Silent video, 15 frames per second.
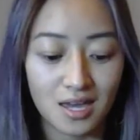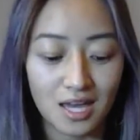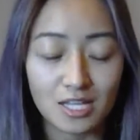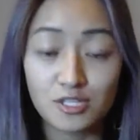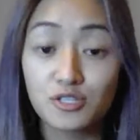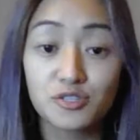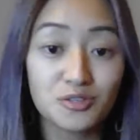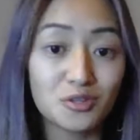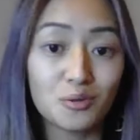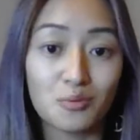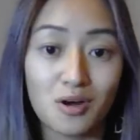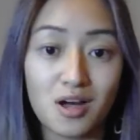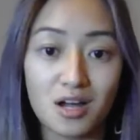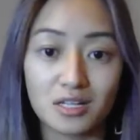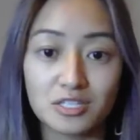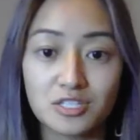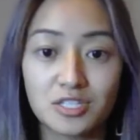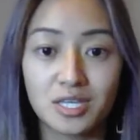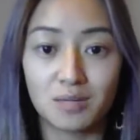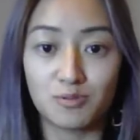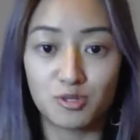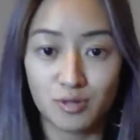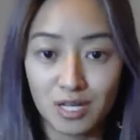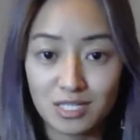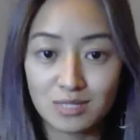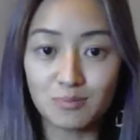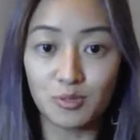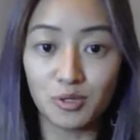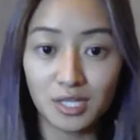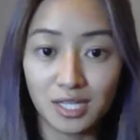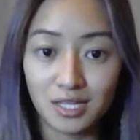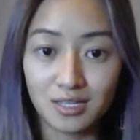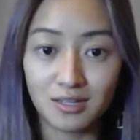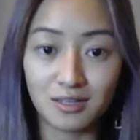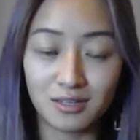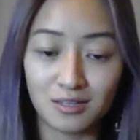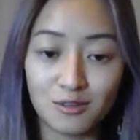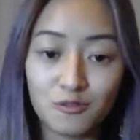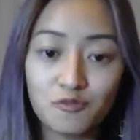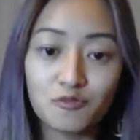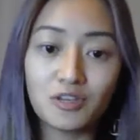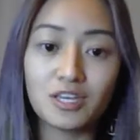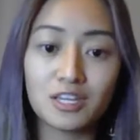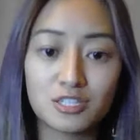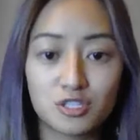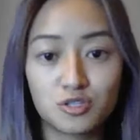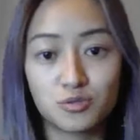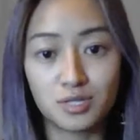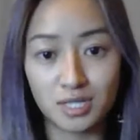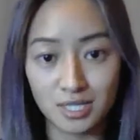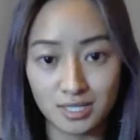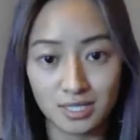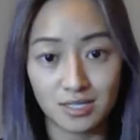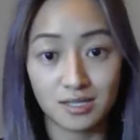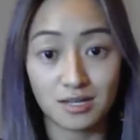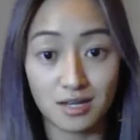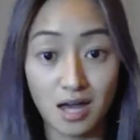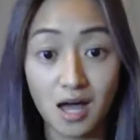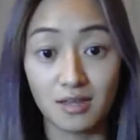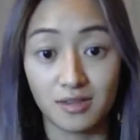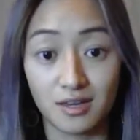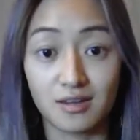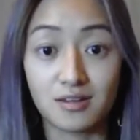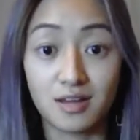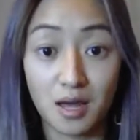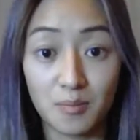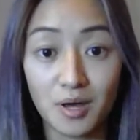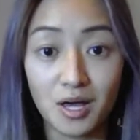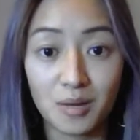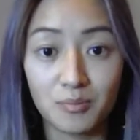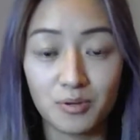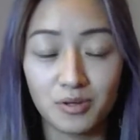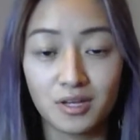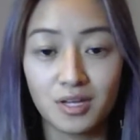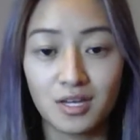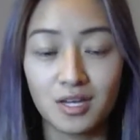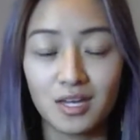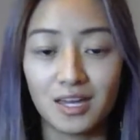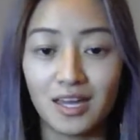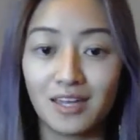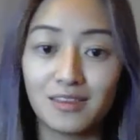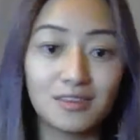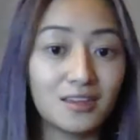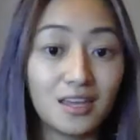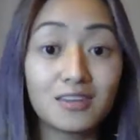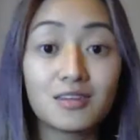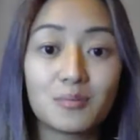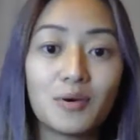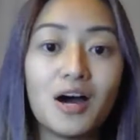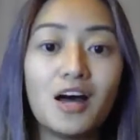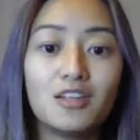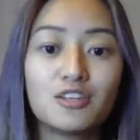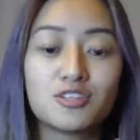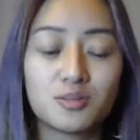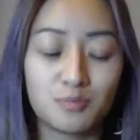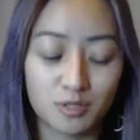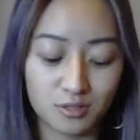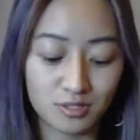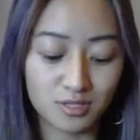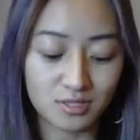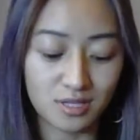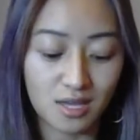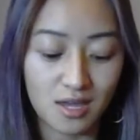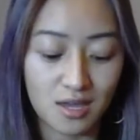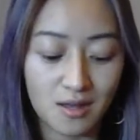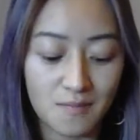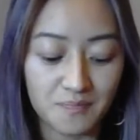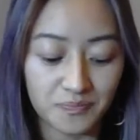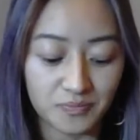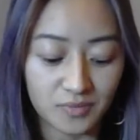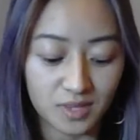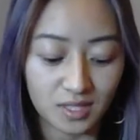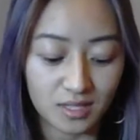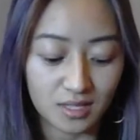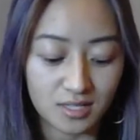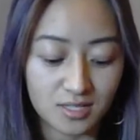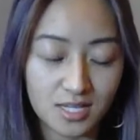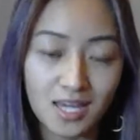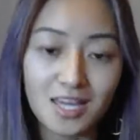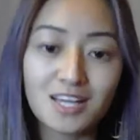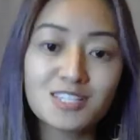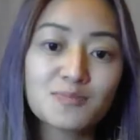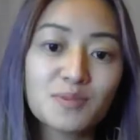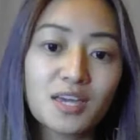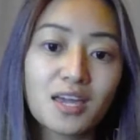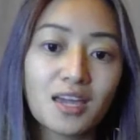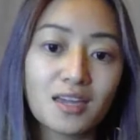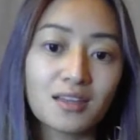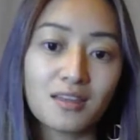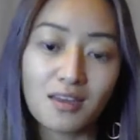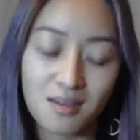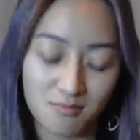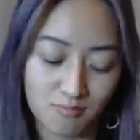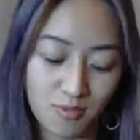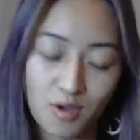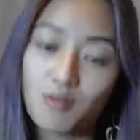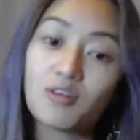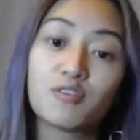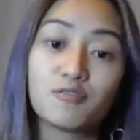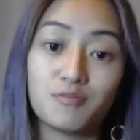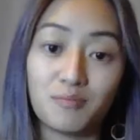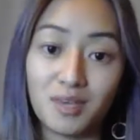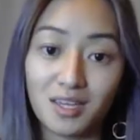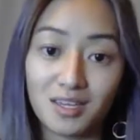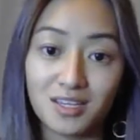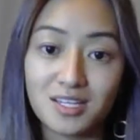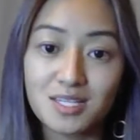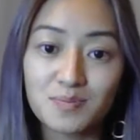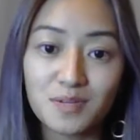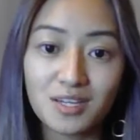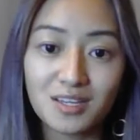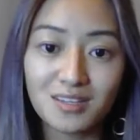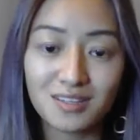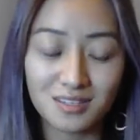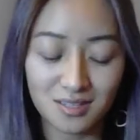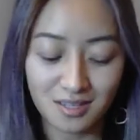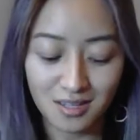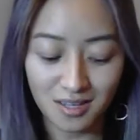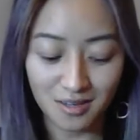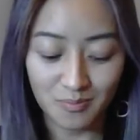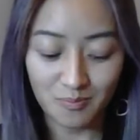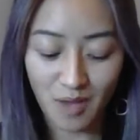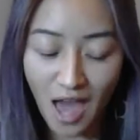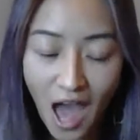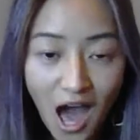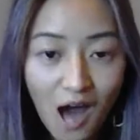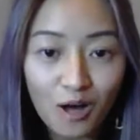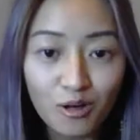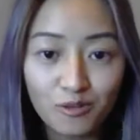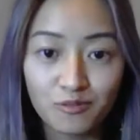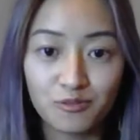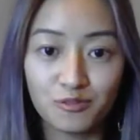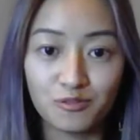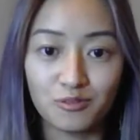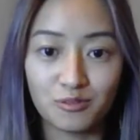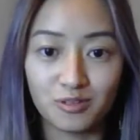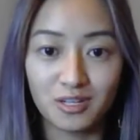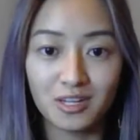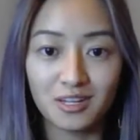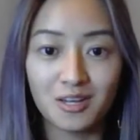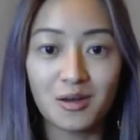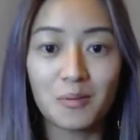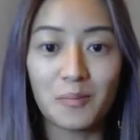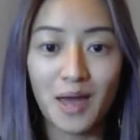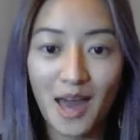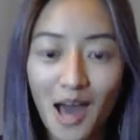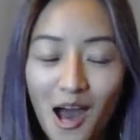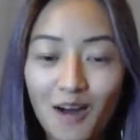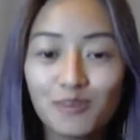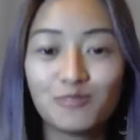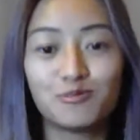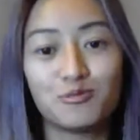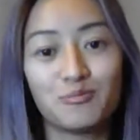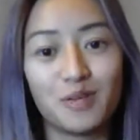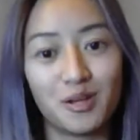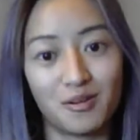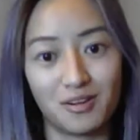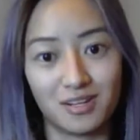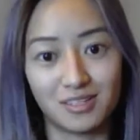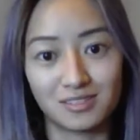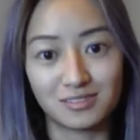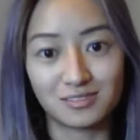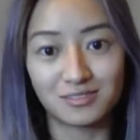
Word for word: and to do the work, to keep transmuting the fears, the triggers that that, that come up in in the partnership because Jay has been a mirror for me. He's been a powerful powerful mirror